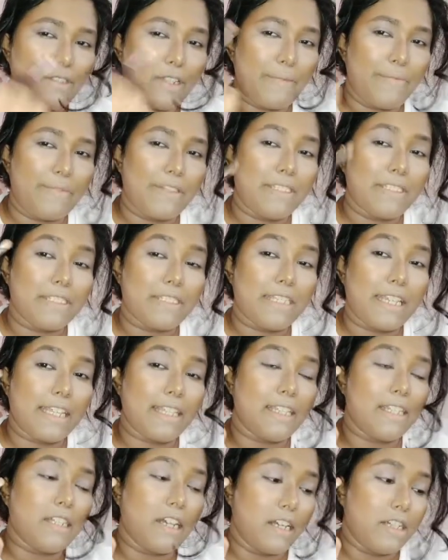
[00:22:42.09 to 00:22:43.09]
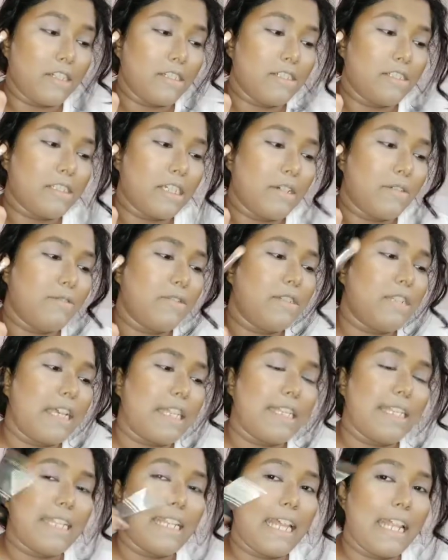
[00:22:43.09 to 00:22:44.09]
So let me just get the darkest out,
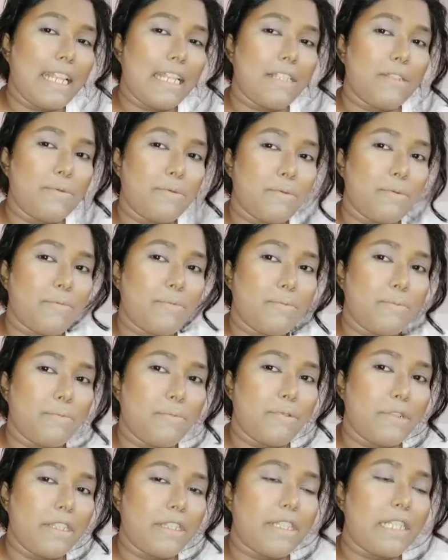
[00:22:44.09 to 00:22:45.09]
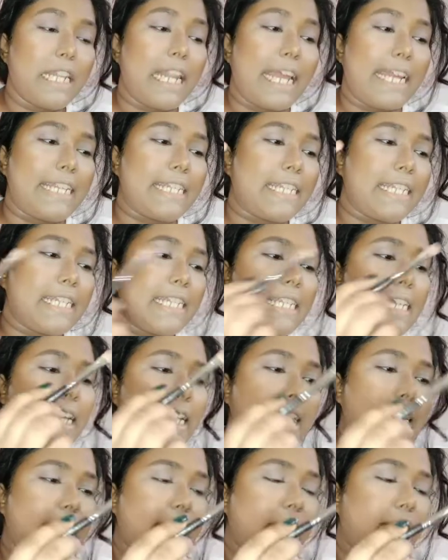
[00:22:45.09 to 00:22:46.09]
and then I'll put in the lightest in.